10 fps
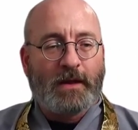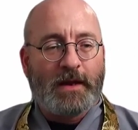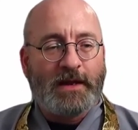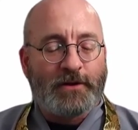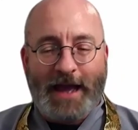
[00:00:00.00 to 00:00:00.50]

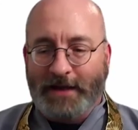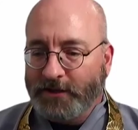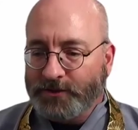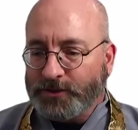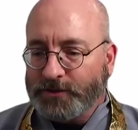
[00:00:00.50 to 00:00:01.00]
either got
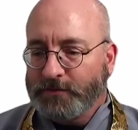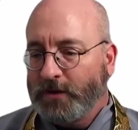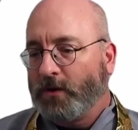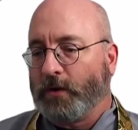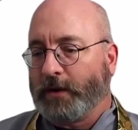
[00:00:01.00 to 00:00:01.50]
injured
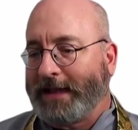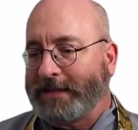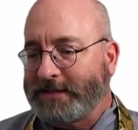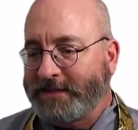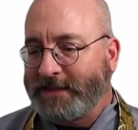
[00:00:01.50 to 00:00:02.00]
or
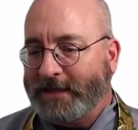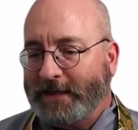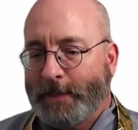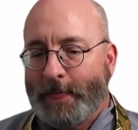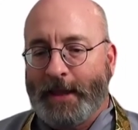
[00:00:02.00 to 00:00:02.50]
got sick,
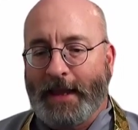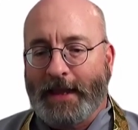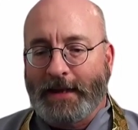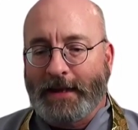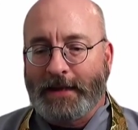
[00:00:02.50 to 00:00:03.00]

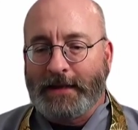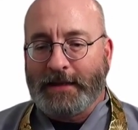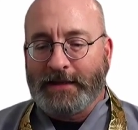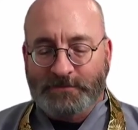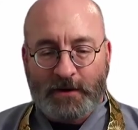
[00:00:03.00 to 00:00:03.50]
and
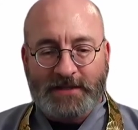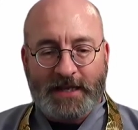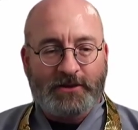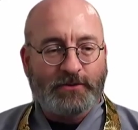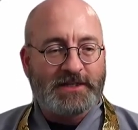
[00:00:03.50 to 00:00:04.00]
his monks
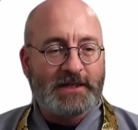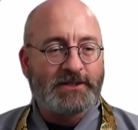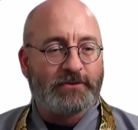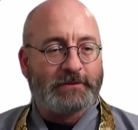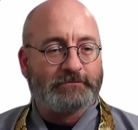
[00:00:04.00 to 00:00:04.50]
had to attend
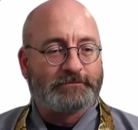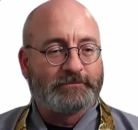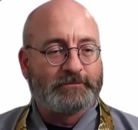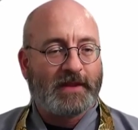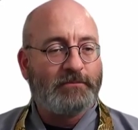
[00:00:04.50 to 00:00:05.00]
to him.
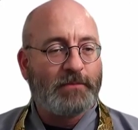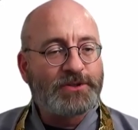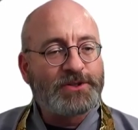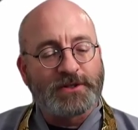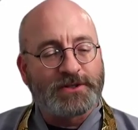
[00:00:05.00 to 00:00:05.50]
And
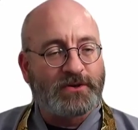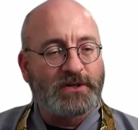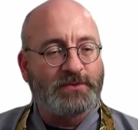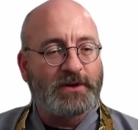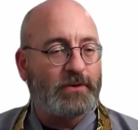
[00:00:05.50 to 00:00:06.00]
most of the
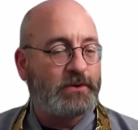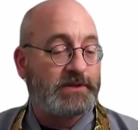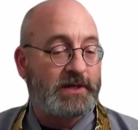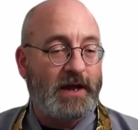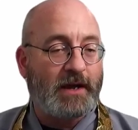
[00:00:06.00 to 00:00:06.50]
stories we know, it
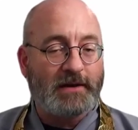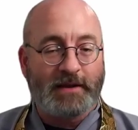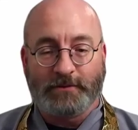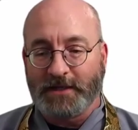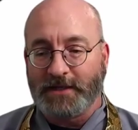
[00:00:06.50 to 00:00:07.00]
was Ananda
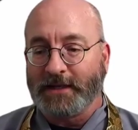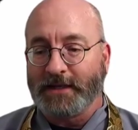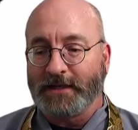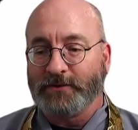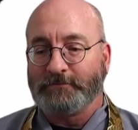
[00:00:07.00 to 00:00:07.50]
that was
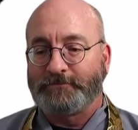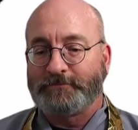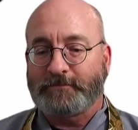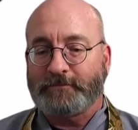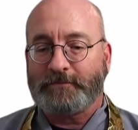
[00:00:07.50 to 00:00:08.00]
attending to him.
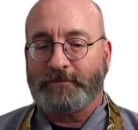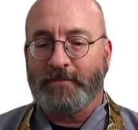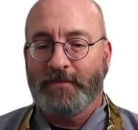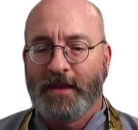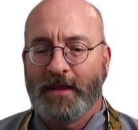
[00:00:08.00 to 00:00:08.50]

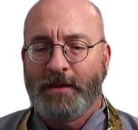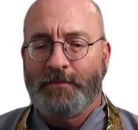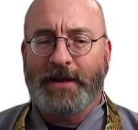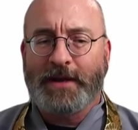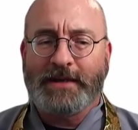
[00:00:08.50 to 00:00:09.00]

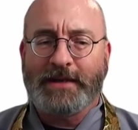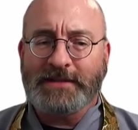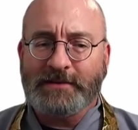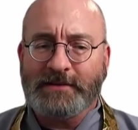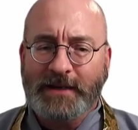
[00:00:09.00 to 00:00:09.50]
But it
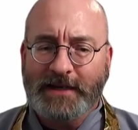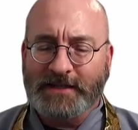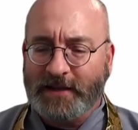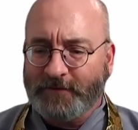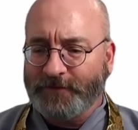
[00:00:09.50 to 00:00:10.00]
doesn't mean he
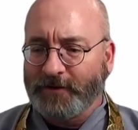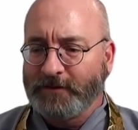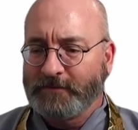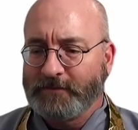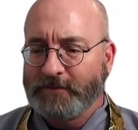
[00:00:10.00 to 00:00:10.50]
suffered.
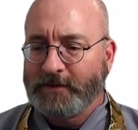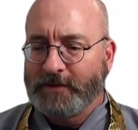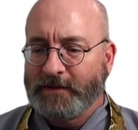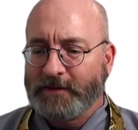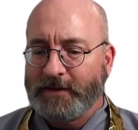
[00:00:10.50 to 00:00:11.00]

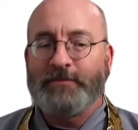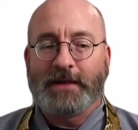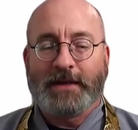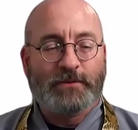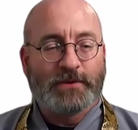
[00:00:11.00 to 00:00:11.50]
It meant
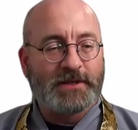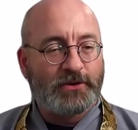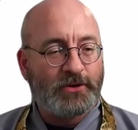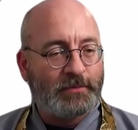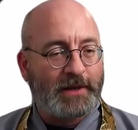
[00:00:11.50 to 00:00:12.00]
he was still
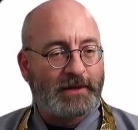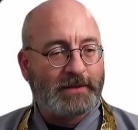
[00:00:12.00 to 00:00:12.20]
human.